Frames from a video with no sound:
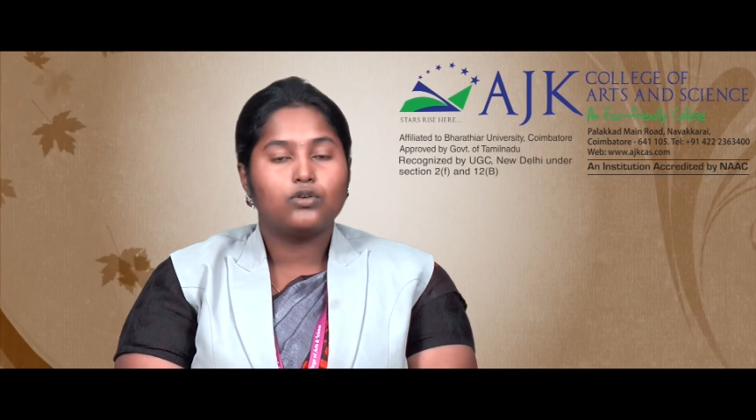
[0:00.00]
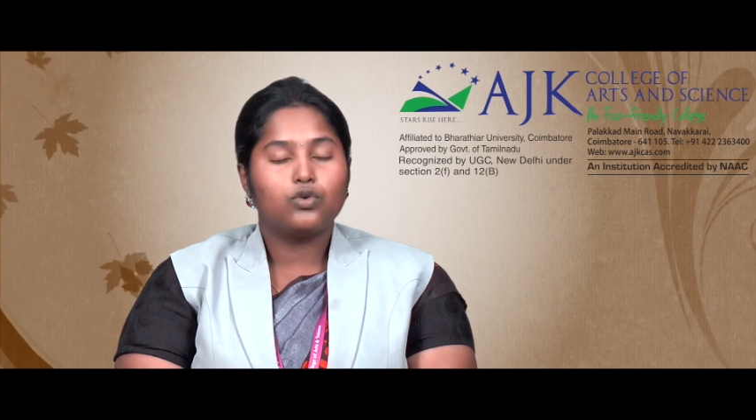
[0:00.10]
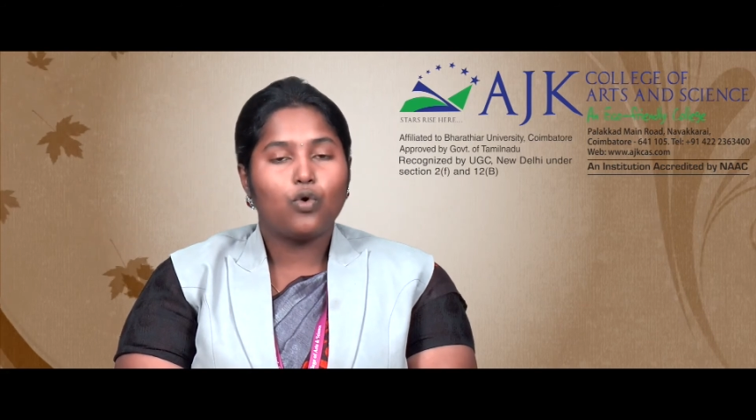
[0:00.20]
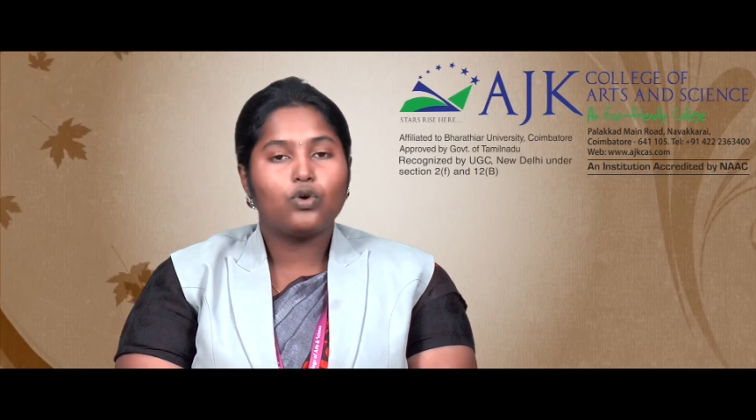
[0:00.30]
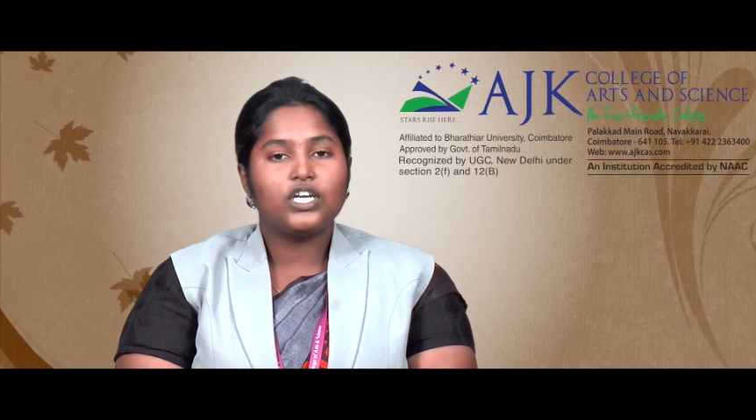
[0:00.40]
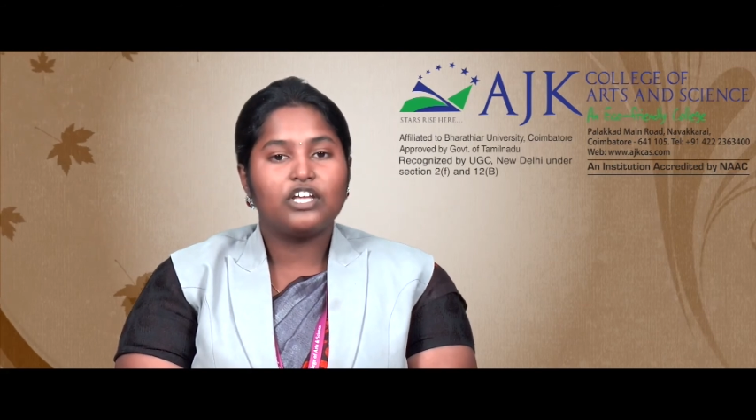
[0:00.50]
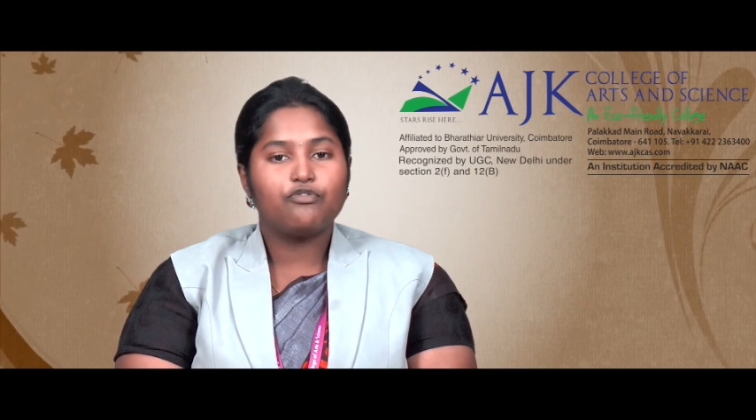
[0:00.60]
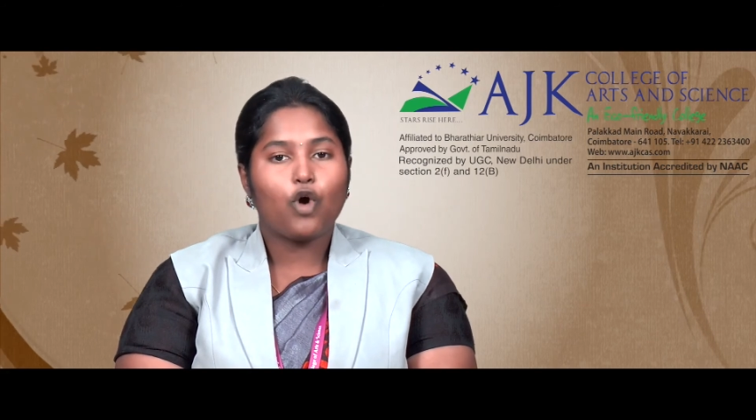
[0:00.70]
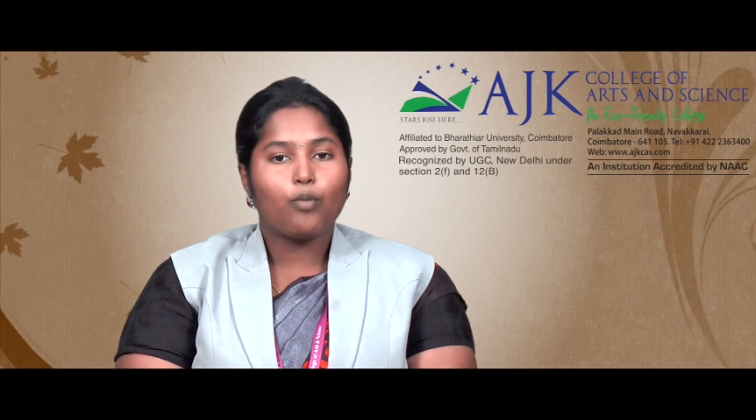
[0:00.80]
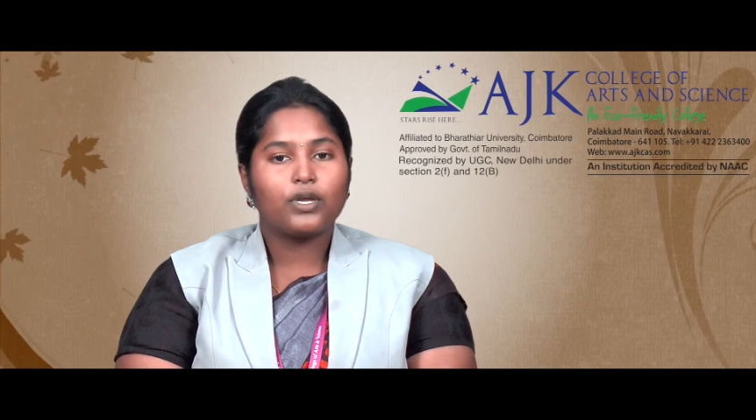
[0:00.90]
No
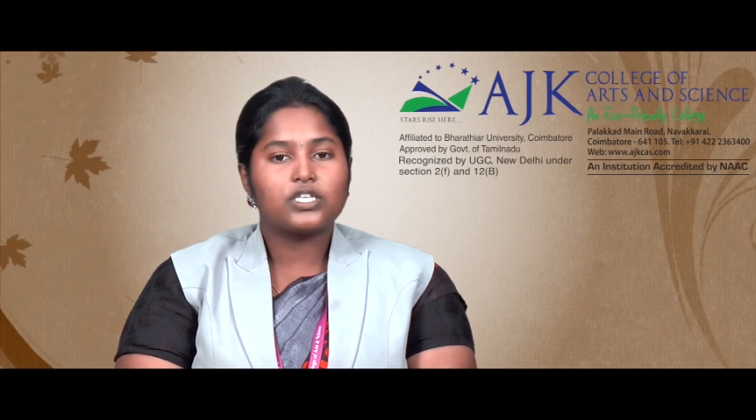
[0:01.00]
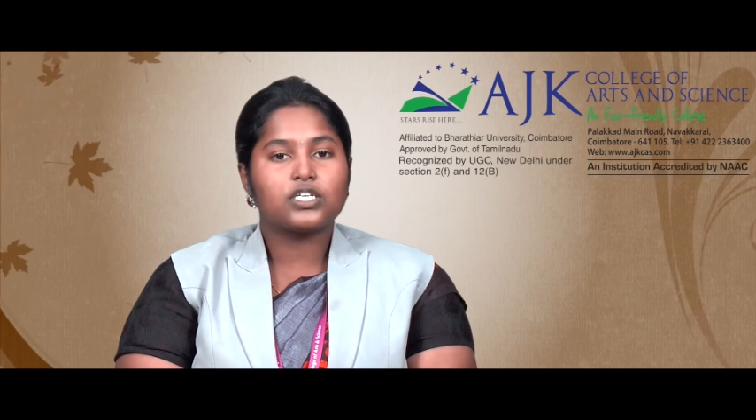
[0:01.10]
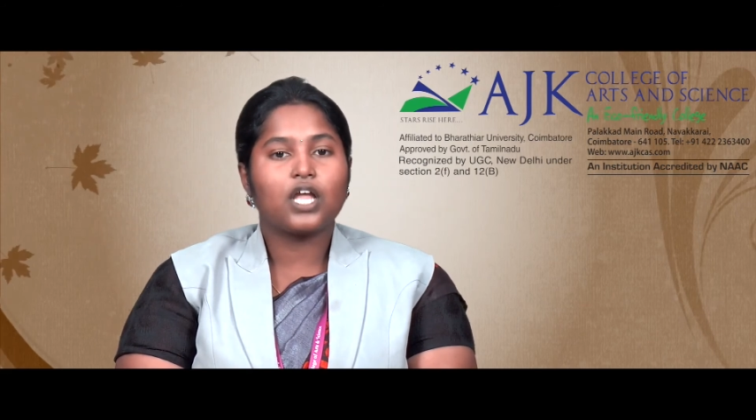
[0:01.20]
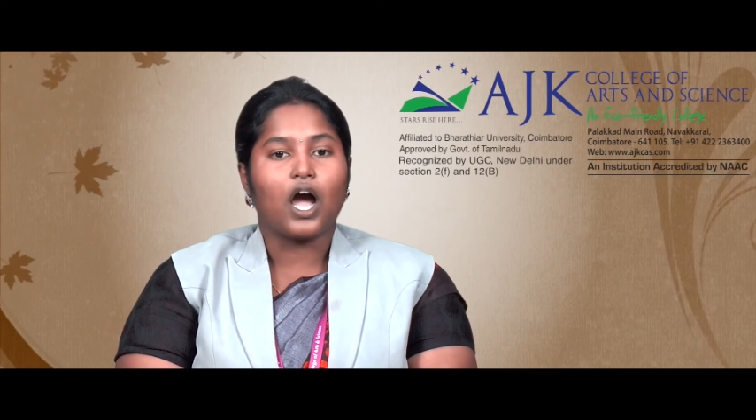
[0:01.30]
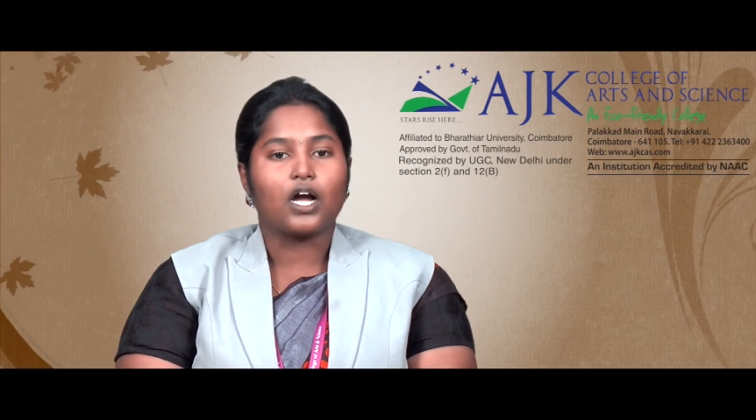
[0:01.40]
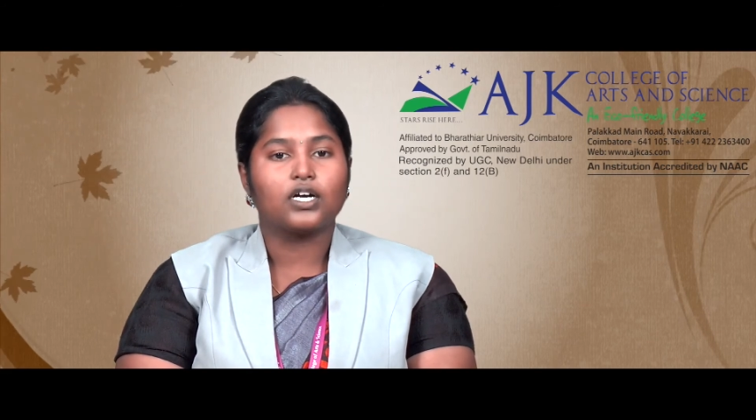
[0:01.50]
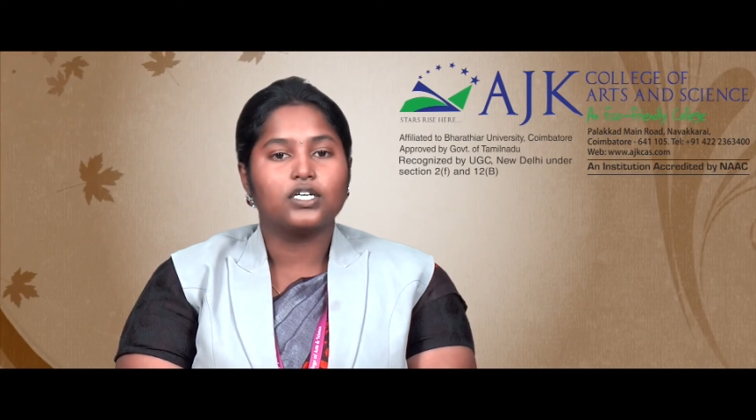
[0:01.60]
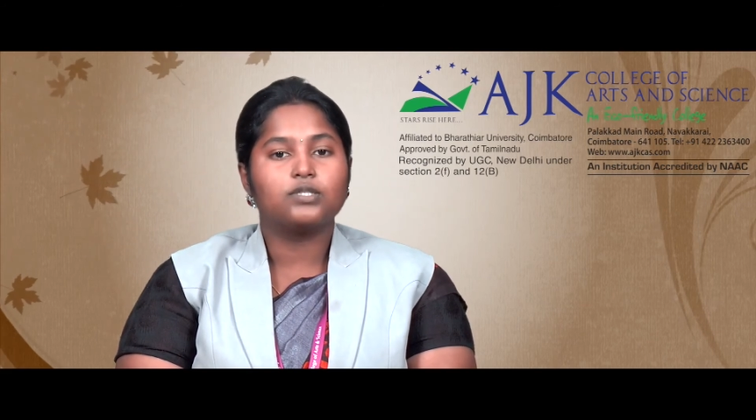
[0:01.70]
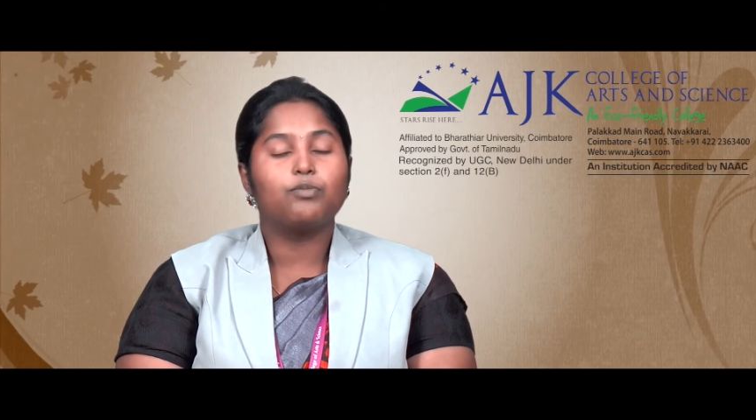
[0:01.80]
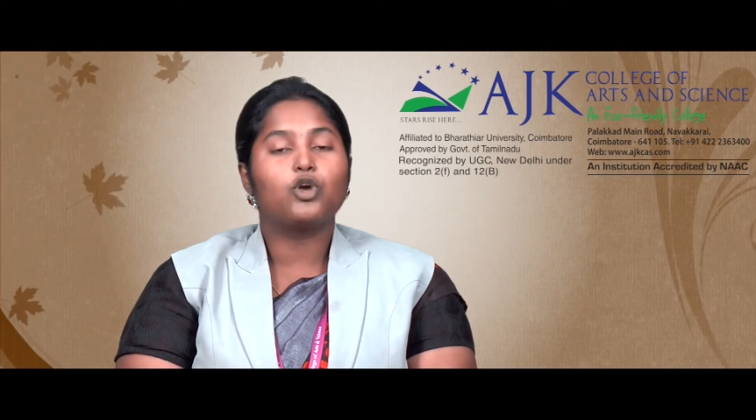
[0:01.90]
deformation occurs